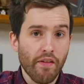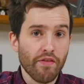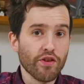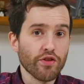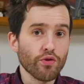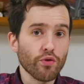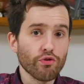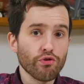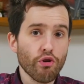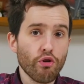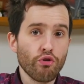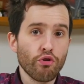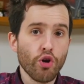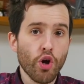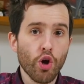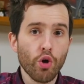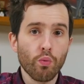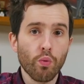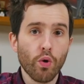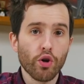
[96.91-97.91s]
There's also
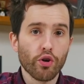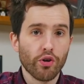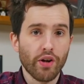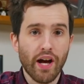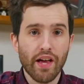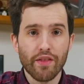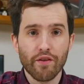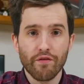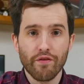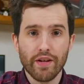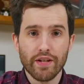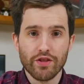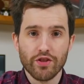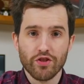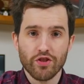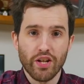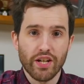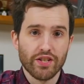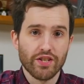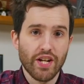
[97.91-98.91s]
no word on other
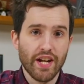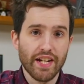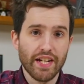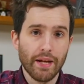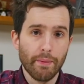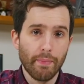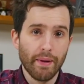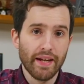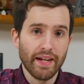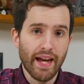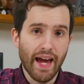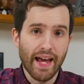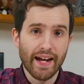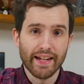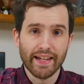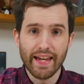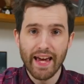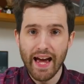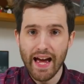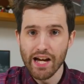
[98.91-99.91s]
features like TDP
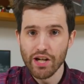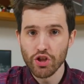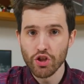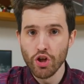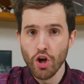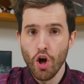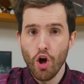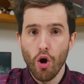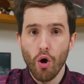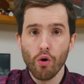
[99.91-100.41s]
and cache,